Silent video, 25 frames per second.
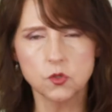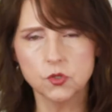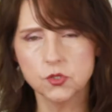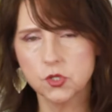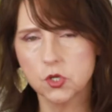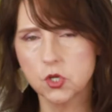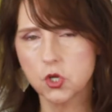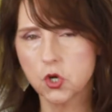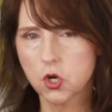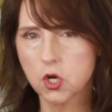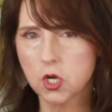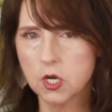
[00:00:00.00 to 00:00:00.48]
So
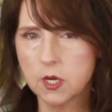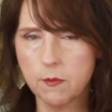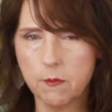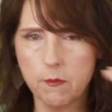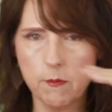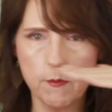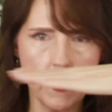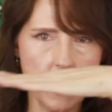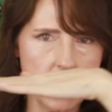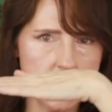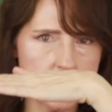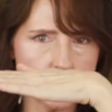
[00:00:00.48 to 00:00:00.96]
you're going to
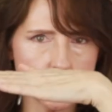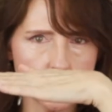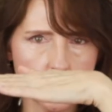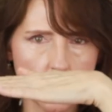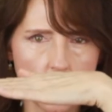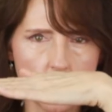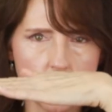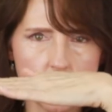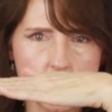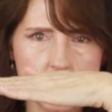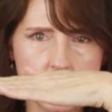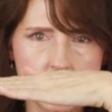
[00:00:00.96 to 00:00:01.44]
measure
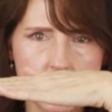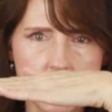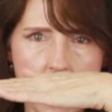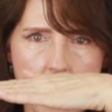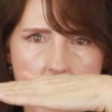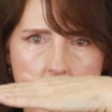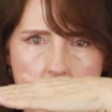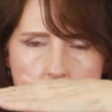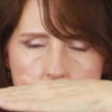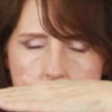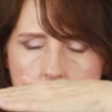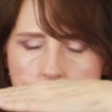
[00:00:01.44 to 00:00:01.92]
over to
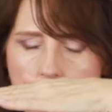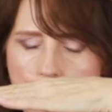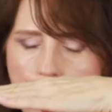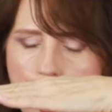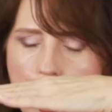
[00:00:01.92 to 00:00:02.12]
that.